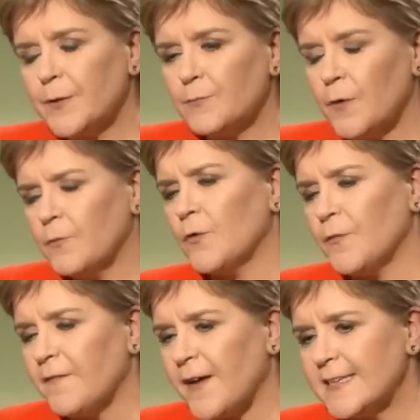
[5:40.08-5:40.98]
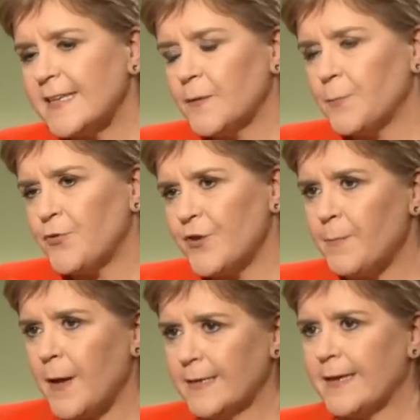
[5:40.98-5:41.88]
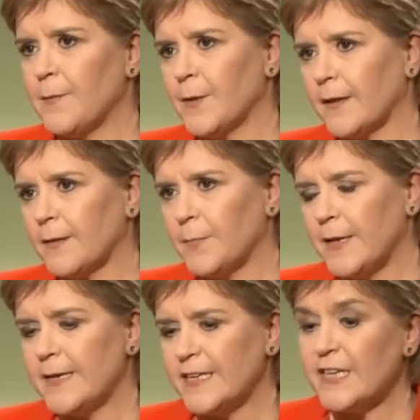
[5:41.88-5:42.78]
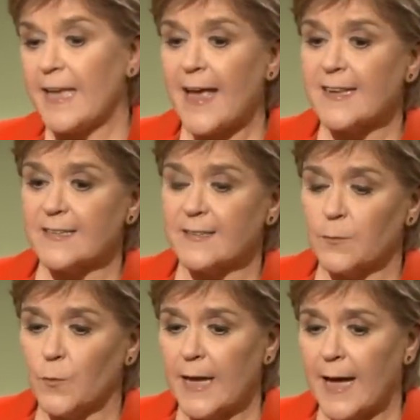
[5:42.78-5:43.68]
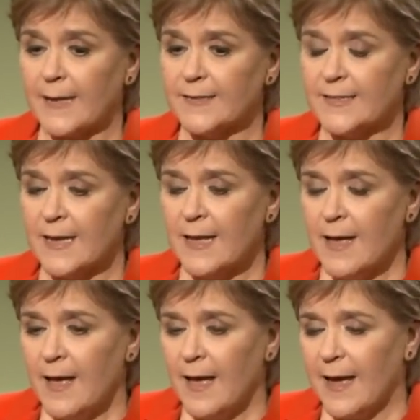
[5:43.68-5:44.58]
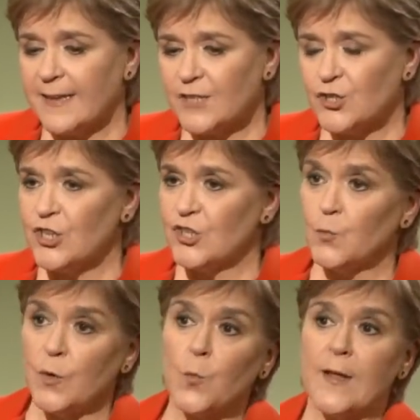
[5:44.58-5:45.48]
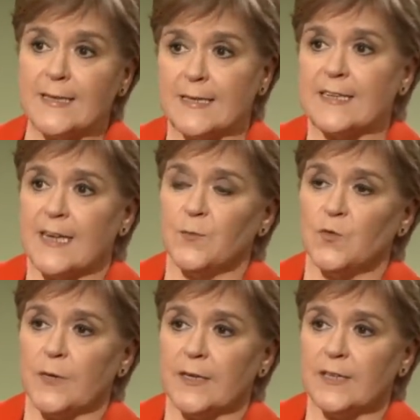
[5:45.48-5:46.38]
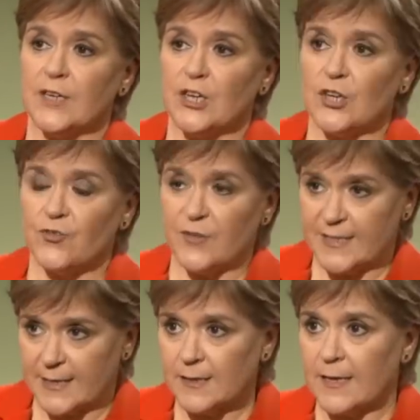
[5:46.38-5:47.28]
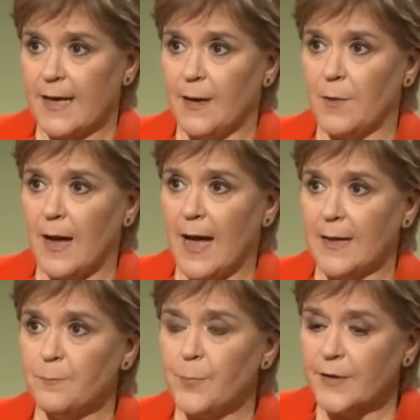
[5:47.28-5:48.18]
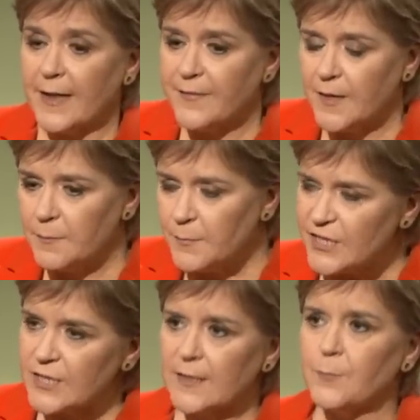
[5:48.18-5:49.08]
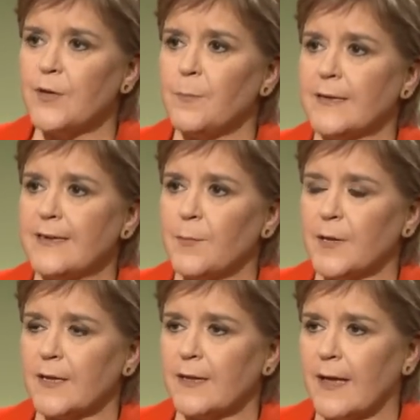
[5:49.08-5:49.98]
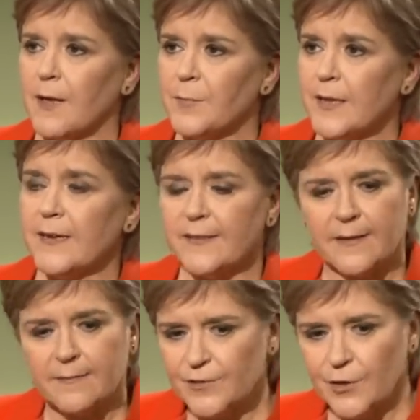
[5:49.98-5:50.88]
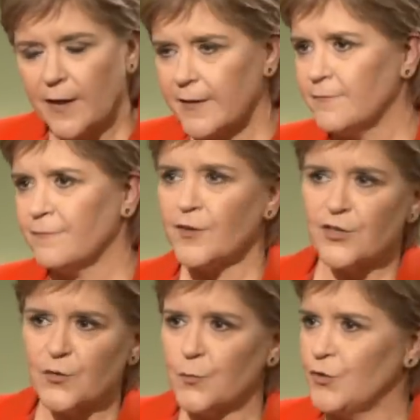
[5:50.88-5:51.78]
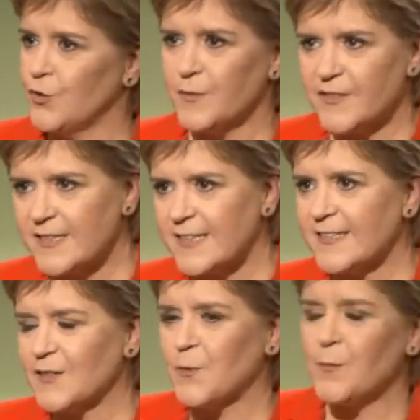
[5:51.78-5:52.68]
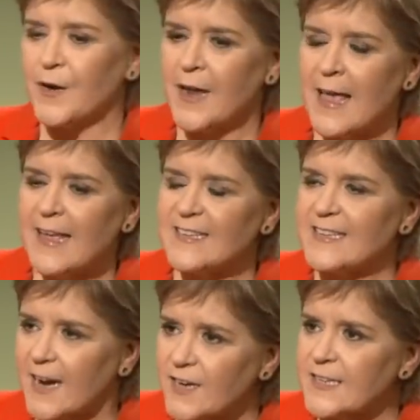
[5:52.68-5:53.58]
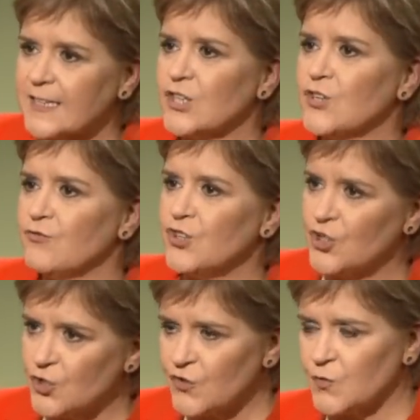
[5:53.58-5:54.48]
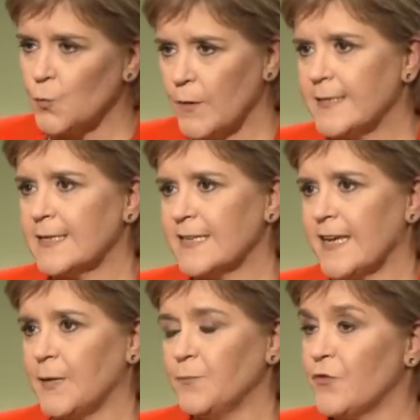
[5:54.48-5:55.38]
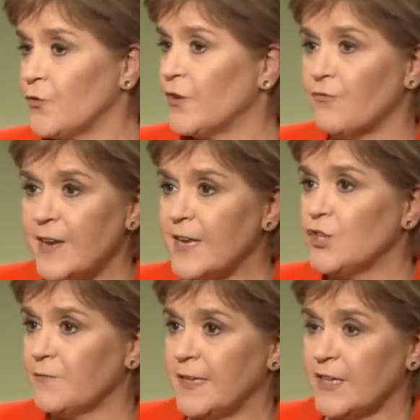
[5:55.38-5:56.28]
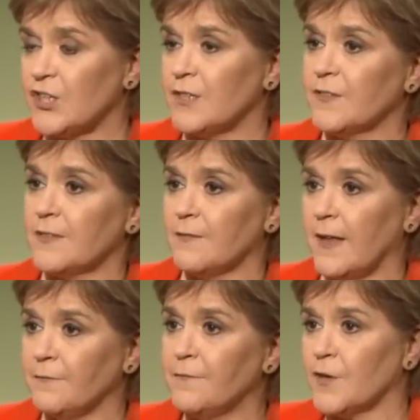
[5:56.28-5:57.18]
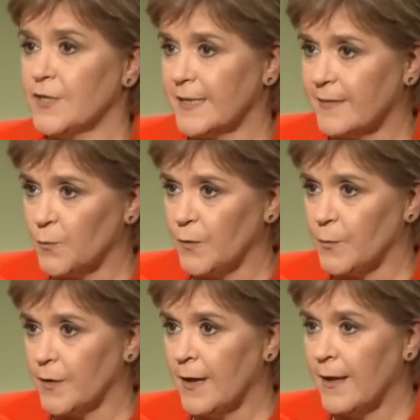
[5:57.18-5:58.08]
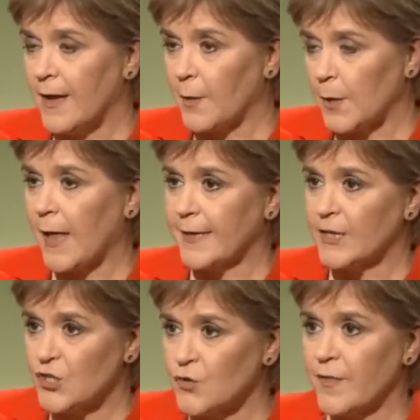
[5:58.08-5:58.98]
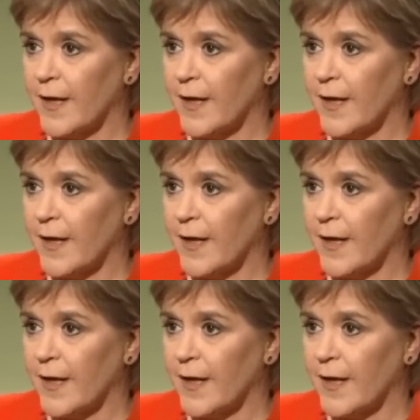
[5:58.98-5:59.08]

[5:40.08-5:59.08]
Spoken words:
but if I take the pre-pandemic period, yes, we had a situation where waiting times were increasing, but in the immediately pre-pandemic period, and I can furnish you with statistics, we were starting to reduce waiting times through a range of initiatives and funding that we were applying to